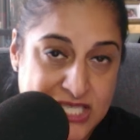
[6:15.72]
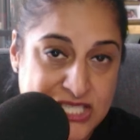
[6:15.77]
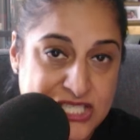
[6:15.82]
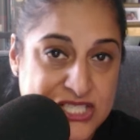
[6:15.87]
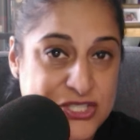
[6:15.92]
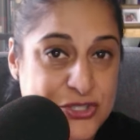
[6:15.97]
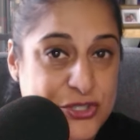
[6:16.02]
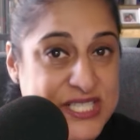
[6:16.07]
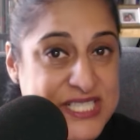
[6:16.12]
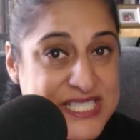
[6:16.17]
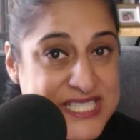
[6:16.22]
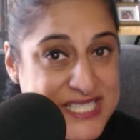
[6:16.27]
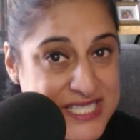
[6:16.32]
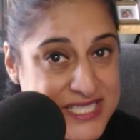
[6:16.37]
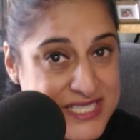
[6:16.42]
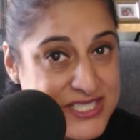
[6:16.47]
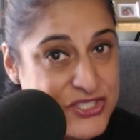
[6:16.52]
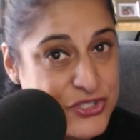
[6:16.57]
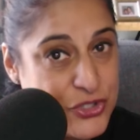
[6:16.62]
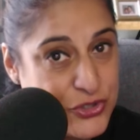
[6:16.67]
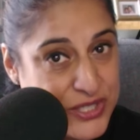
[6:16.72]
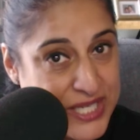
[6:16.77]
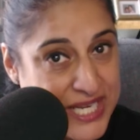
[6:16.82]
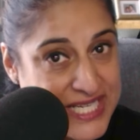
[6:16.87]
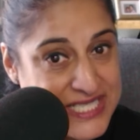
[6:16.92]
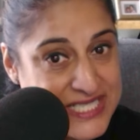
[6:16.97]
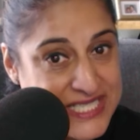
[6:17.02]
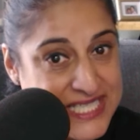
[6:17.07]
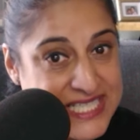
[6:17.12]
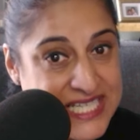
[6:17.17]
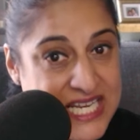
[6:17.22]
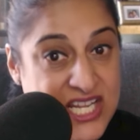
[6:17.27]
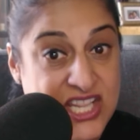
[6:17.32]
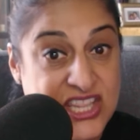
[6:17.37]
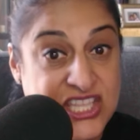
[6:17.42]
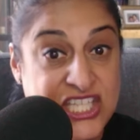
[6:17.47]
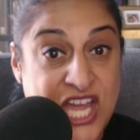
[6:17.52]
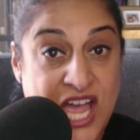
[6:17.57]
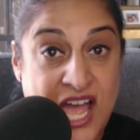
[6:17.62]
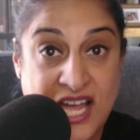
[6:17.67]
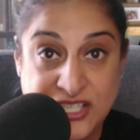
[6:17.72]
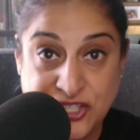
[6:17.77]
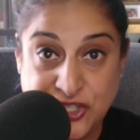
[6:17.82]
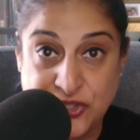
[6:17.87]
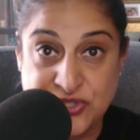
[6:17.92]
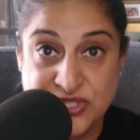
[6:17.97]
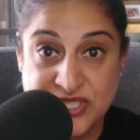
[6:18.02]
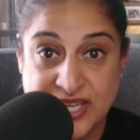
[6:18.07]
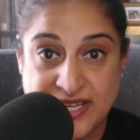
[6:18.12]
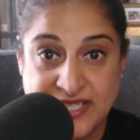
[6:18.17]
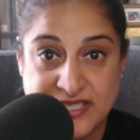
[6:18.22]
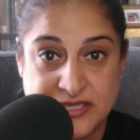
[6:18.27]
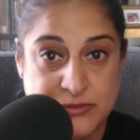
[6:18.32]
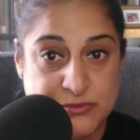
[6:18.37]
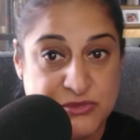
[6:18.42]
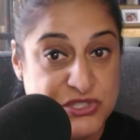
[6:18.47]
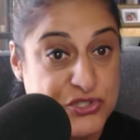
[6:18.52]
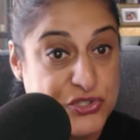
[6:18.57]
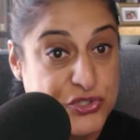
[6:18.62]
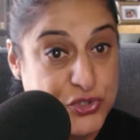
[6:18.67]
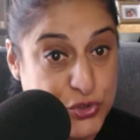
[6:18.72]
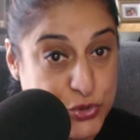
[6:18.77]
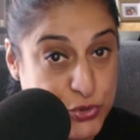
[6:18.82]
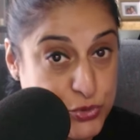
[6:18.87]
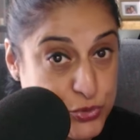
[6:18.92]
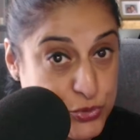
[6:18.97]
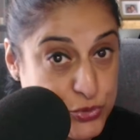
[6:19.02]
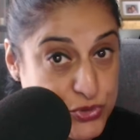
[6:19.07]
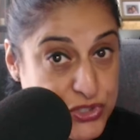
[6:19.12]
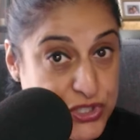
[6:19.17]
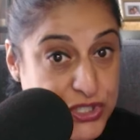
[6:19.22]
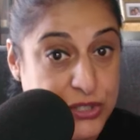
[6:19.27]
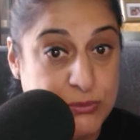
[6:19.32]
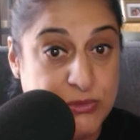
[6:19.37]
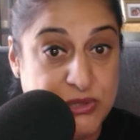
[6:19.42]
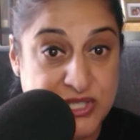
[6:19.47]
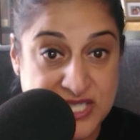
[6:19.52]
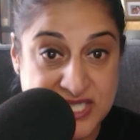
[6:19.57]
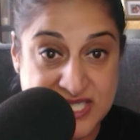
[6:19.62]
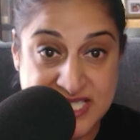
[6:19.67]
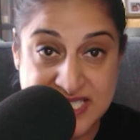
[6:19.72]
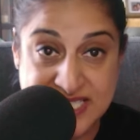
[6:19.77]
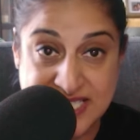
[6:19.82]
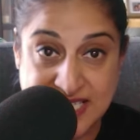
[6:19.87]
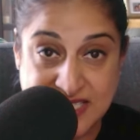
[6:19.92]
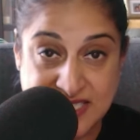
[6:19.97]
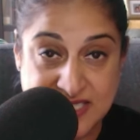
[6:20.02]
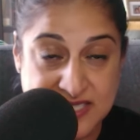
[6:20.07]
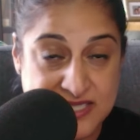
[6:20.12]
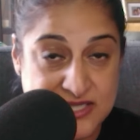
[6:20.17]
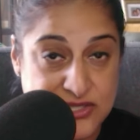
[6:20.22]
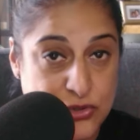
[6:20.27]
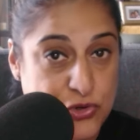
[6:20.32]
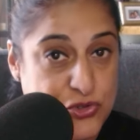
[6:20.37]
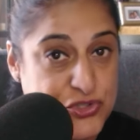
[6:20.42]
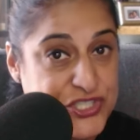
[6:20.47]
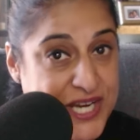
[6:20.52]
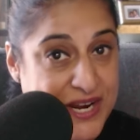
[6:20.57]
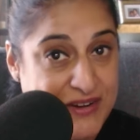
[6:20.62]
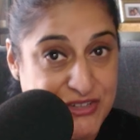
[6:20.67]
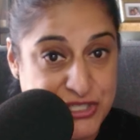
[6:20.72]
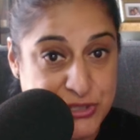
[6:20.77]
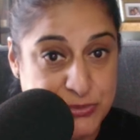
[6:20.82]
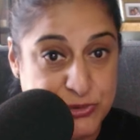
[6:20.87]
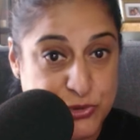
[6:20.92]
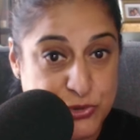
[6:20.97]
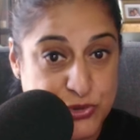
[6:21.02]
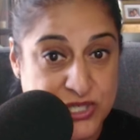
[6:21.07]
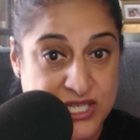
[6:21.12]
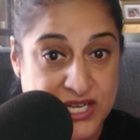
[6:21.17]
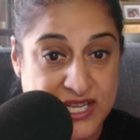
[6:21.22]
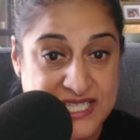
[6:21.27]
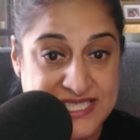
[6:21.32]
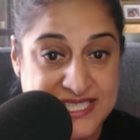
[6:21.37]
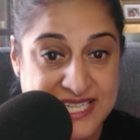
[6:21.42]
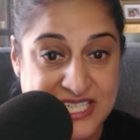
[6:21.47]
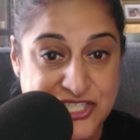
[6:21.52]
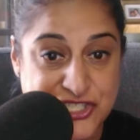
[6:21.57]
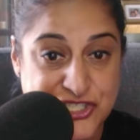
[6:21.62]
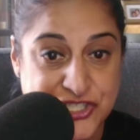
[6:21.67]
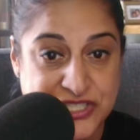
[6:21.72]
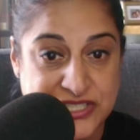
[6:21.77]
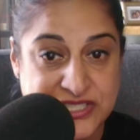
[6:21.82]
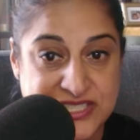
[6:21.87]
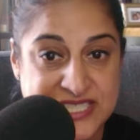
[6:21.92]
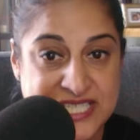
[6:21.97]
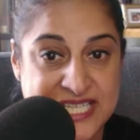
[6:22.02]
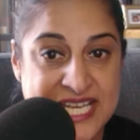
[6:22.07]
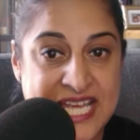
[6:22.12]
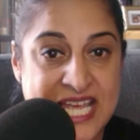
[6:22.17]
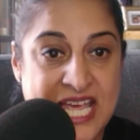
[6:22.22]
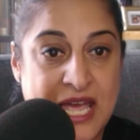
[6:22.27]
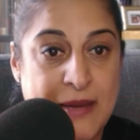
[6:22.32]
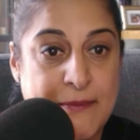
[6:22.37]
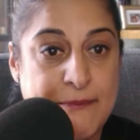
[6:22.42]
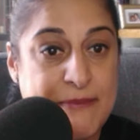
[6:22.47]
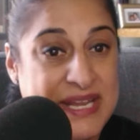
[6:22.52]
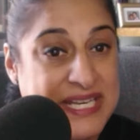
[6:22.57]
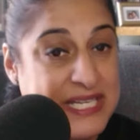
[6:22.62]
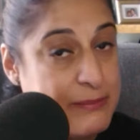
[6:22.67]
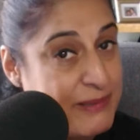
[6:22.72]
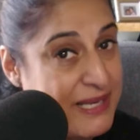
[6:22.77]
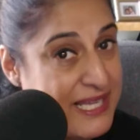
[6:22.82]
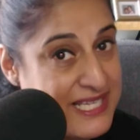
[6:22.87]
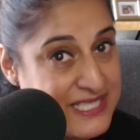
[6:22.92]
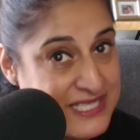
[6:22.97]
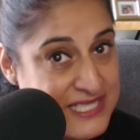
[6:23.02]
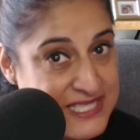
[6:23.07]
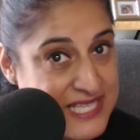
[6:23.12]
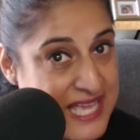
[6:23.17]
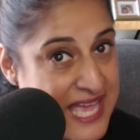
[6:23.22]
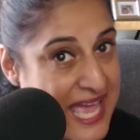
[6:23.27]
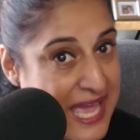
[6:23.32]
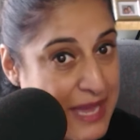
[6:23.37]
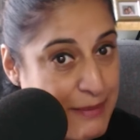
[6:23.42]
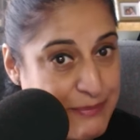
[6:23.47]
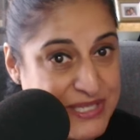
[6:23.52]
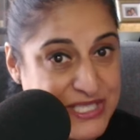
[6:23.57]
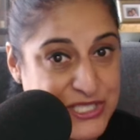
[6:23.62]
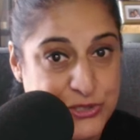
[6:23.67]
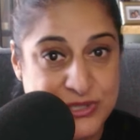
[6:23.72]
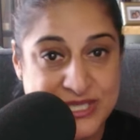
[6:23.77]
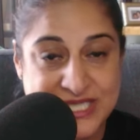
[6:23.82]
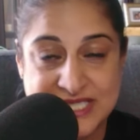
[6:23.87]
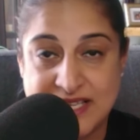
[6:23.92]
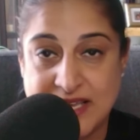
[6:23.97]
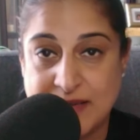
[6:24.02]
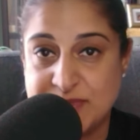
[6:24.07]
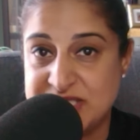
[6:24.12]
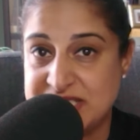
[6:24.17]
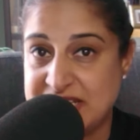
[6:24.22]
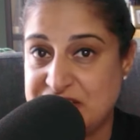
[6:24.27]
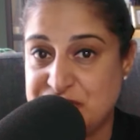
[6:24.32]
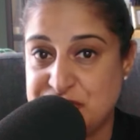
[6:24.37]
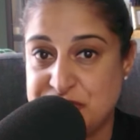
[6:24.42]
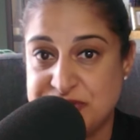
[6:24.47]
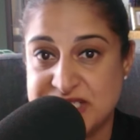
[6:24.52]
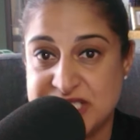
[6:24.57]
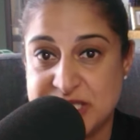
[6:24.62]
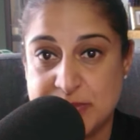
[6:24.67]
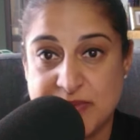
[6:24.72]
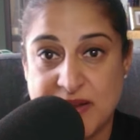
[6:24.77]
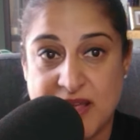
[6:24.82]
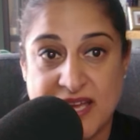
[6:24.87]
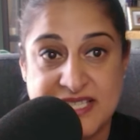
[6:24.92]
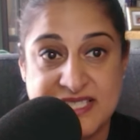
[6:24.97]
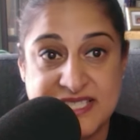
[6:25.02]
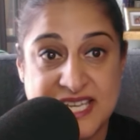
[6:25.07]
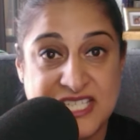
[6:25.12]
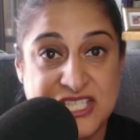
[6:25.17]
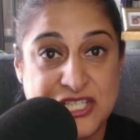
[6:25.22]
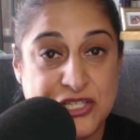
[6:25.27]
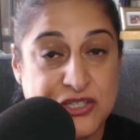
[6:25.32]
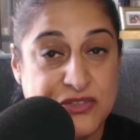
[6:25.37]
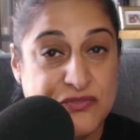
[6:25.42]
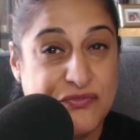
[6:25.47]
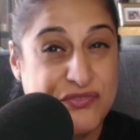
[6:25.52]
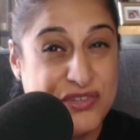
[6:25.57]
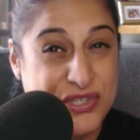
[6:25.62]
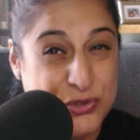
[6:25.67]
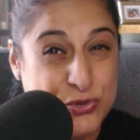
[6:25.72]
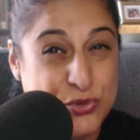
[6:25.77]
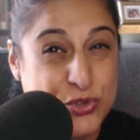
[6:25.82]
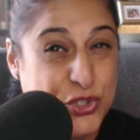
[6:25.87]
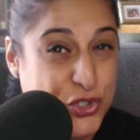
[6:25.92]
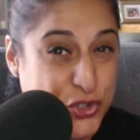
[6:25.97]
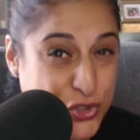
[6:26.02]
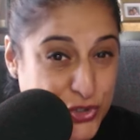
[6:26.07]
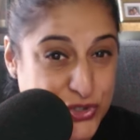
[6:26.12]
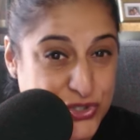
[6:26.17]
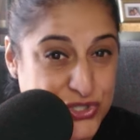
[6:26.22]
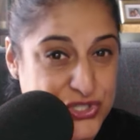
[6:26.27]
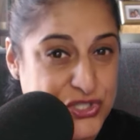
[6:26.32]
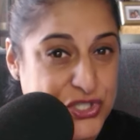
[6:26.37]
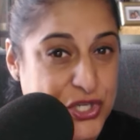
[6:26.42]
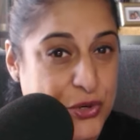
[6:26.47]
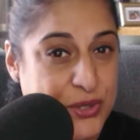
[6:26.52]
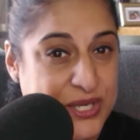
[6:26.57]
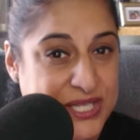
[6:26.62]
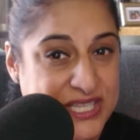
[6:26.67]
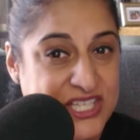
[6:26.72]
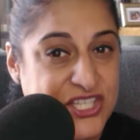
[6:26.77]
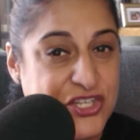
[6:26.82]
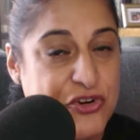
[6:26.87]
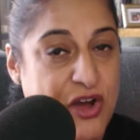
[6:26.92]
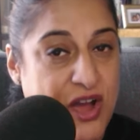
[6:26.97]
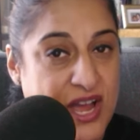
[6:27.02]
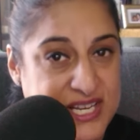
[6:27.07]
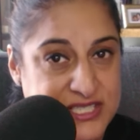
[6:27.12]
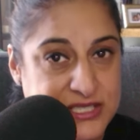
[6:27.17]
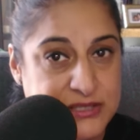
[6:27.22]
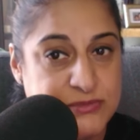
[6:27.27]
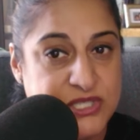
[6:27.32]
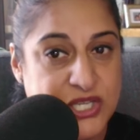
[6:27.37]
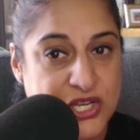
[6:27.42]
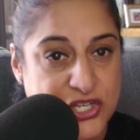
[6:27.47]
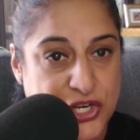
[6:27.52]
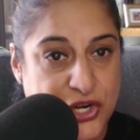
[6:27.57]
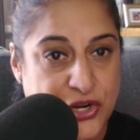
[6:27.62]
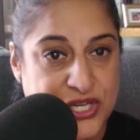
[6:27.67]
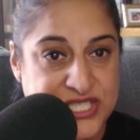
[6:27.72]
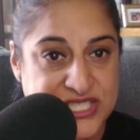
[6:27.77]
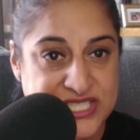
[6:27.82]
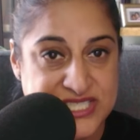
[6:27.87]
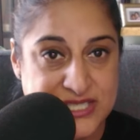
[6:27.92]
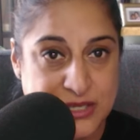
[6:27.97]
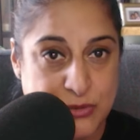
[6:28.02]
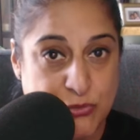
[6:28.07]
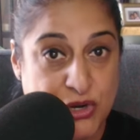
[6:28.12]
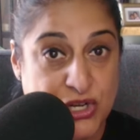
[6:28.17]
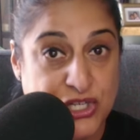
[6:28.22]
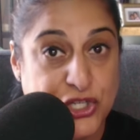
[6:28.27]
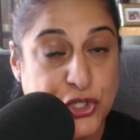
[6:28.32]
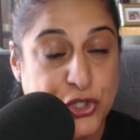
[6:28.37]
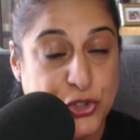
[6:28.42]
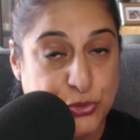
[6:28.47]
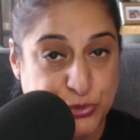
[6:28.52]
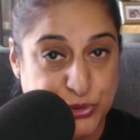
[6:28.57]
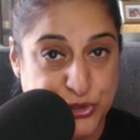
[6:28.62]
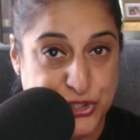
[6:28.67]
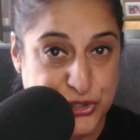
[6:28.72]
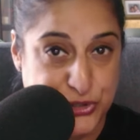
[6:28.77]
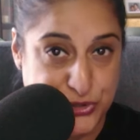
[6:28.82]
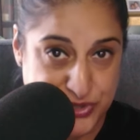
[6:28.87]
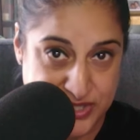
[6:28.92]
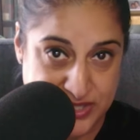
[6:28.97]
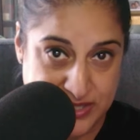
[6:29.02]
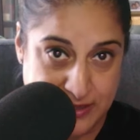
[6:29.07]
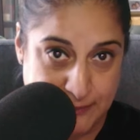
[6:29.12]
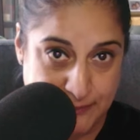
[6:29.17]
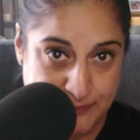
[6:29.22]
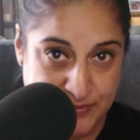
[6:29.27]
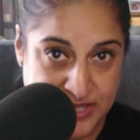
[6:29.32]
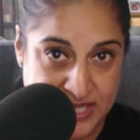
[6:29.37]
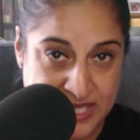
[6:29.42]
So consider donating the unused items to schools, community centres, or charitable organisations. Many places are happy to accept stationery supplies, and you can feel good knowing that your items are going to someone who will use them.